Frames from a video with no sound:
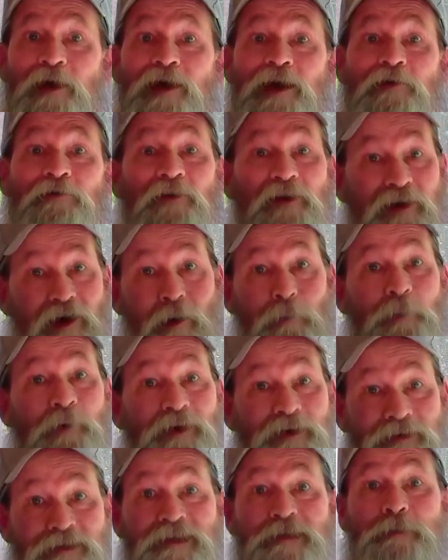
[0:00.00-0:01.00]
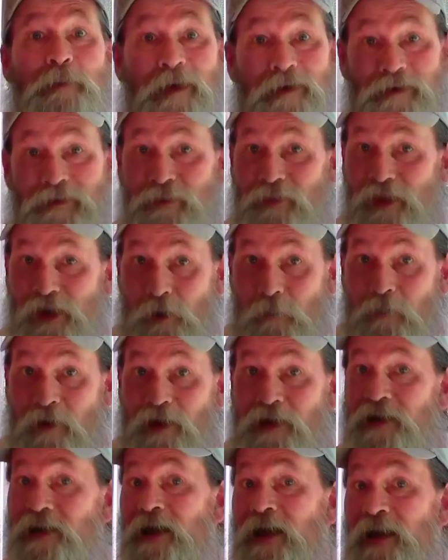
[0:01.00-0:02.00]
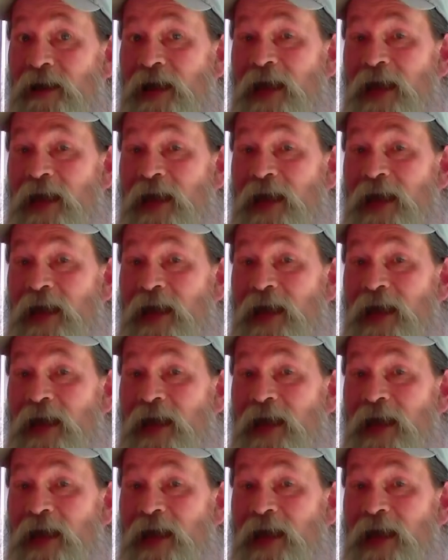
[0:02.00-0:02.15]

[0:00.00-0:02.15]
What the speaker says: If a company is spending their money on